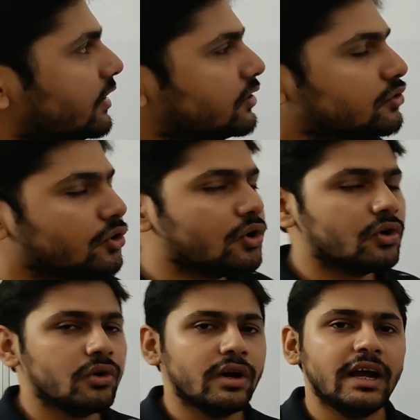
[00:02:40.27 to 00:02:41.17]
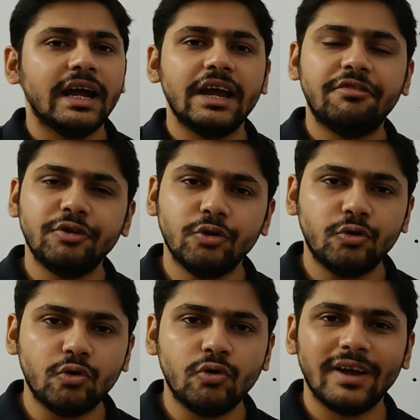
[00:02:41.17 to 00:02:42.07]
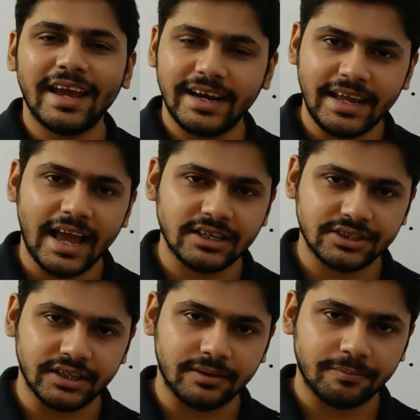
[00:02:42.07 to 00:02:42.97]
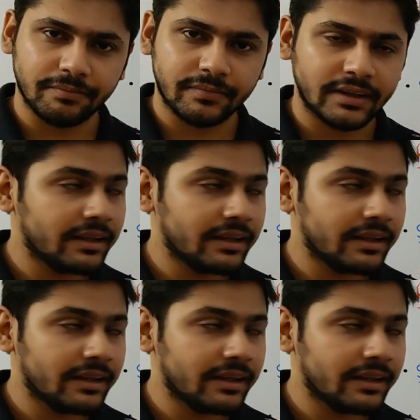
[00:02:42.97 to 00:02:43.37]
So if you do any action